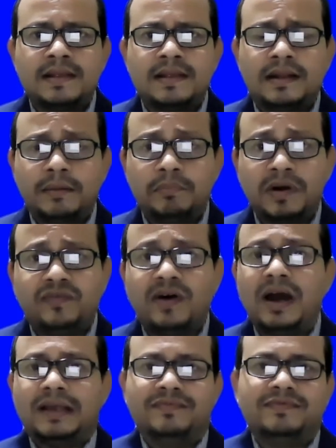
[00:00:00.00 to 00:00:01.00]
Number
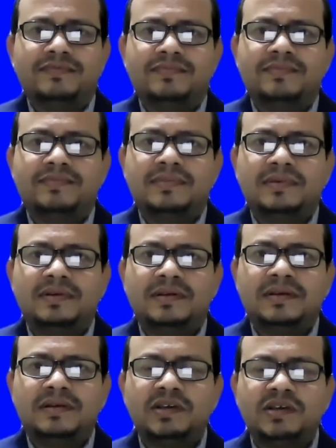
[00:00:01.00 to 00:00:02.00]
five,
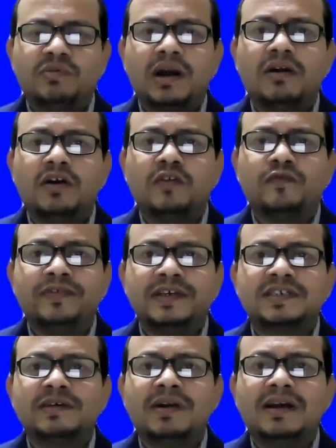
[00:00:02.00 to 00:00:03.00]
you are not
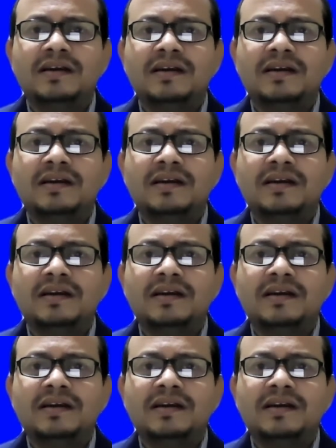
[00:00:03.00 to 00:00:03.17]
visible